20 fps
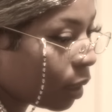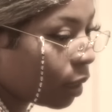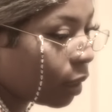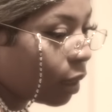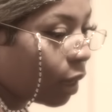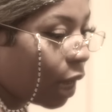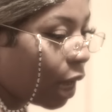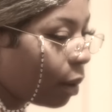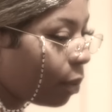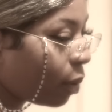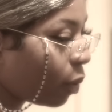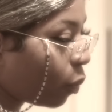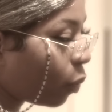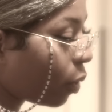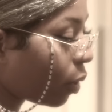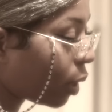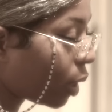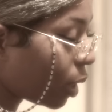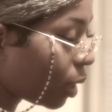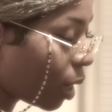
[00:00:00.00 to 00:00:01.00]
I've been
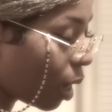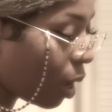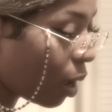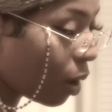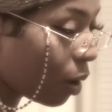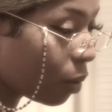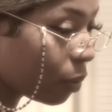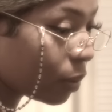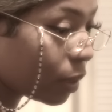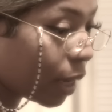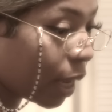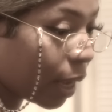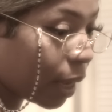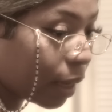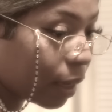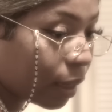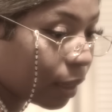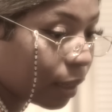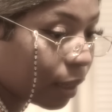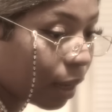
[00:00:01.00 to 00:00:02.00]
working all
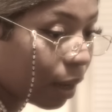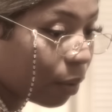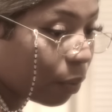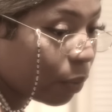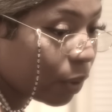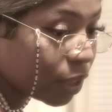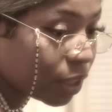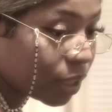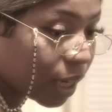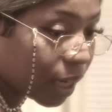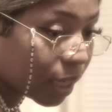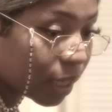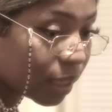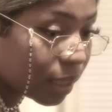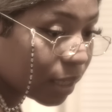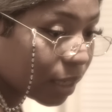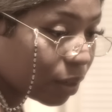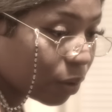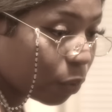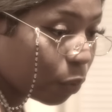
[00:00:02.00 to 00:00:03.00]
day. Wish I
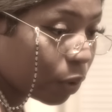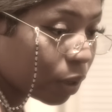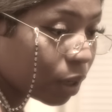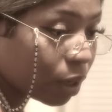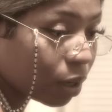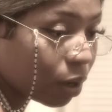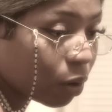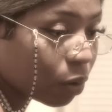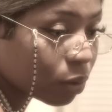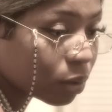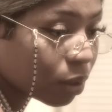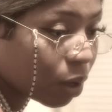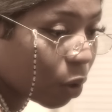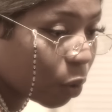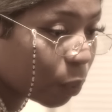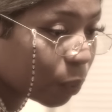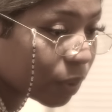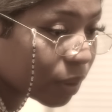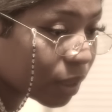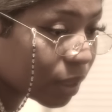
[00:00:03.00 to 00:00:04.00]
could sit in one of those
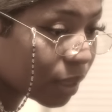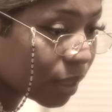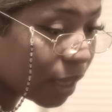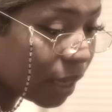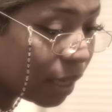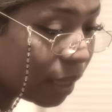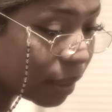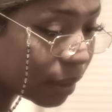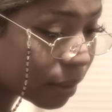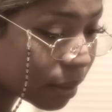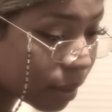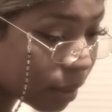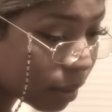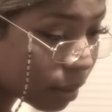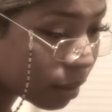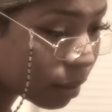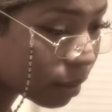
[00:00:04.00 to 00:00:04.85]
open seats.